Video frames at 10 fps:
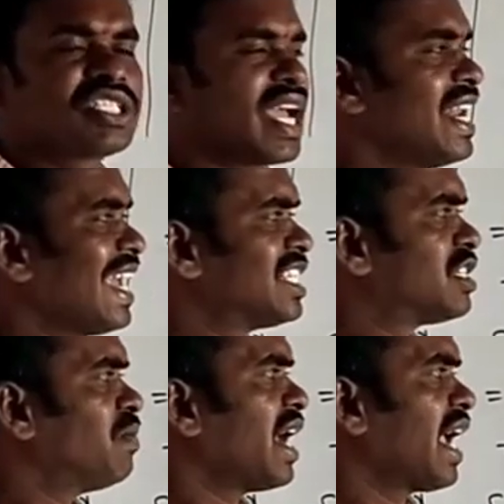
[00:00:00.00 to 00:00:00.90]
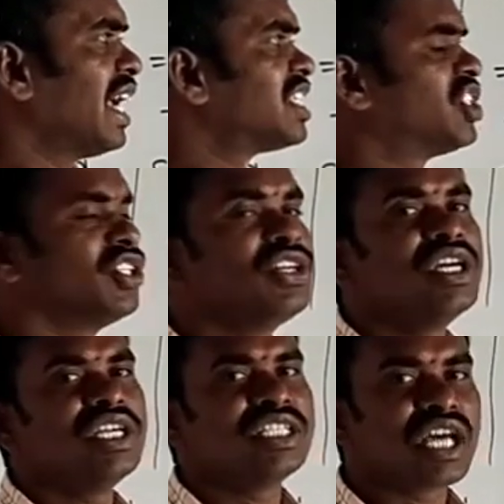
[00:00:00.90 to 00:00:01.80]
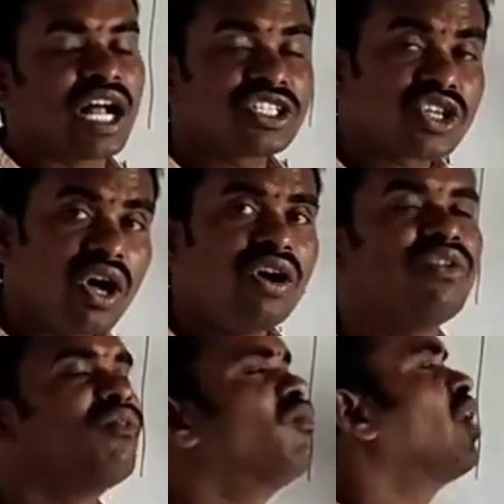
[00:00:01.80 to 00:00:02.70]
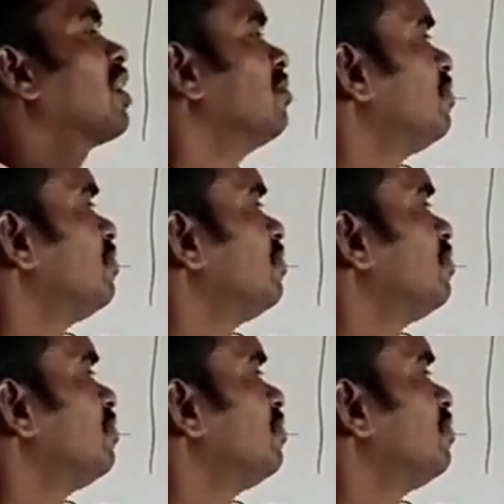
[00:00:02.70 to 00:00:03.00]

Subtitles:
sin h by h is also 1.